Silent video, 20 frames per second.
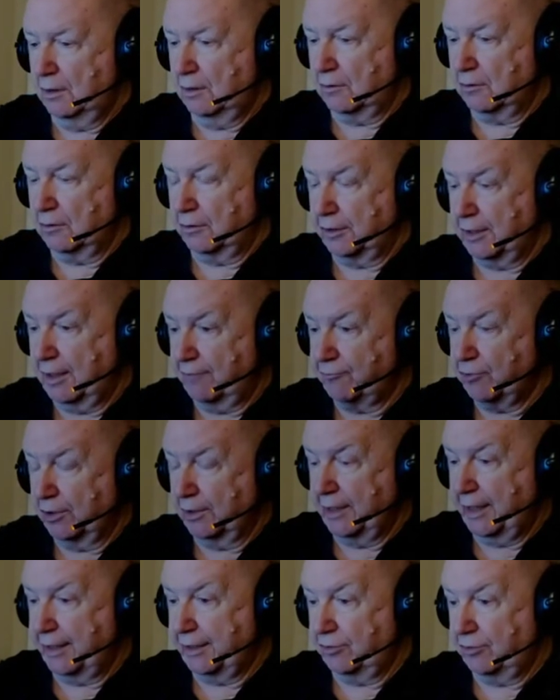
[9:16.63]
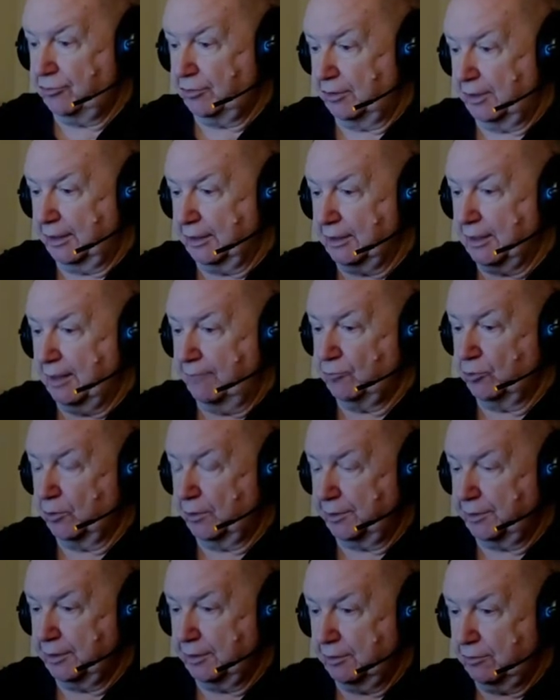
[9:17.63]
you know you have your lettuce and then it comes
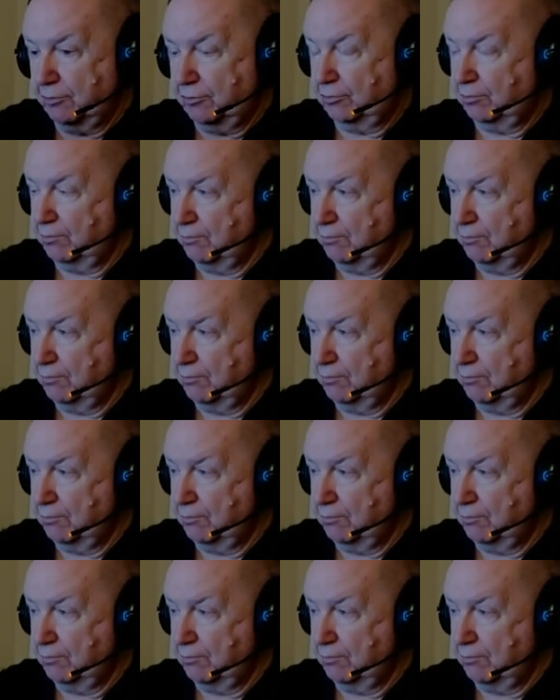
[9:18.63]
with this